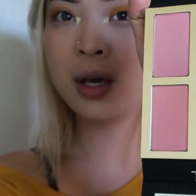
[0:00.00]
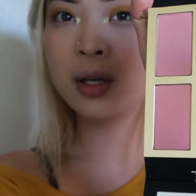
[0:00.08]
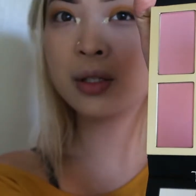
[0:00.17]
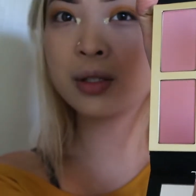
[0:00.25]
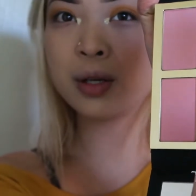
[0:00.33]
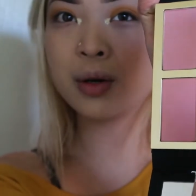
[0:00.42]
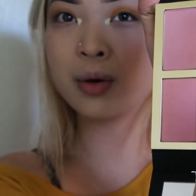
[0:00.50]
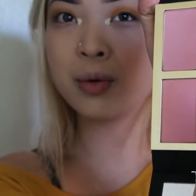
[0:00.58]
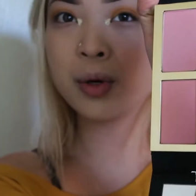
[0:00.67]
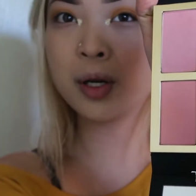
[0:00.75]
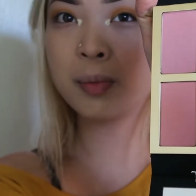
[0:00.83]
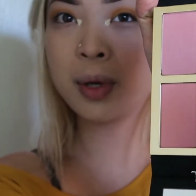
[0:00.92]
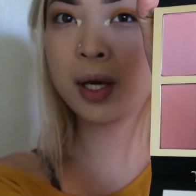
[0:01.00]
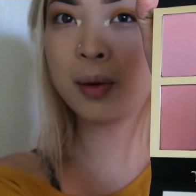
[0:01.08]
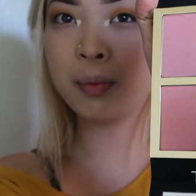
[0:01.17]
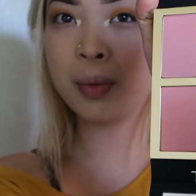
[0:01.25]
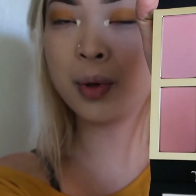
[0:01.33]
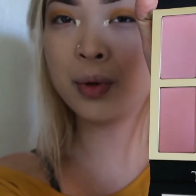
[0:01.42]
so we're gonna pick
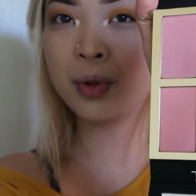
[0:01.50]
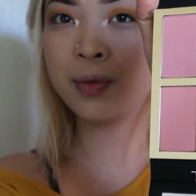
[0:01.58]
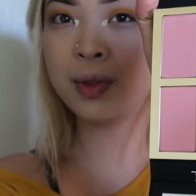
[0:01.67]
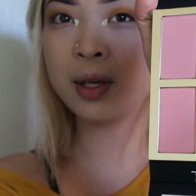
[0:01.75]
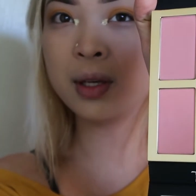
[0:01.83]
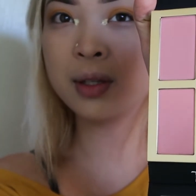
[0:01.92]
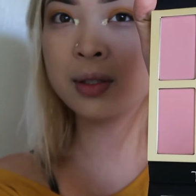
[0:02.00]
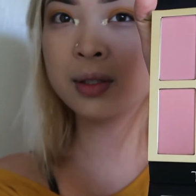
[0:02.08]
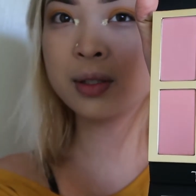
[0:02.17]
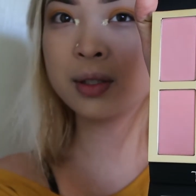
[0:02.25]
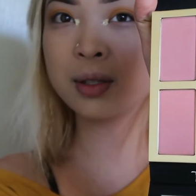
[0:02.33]
up both of these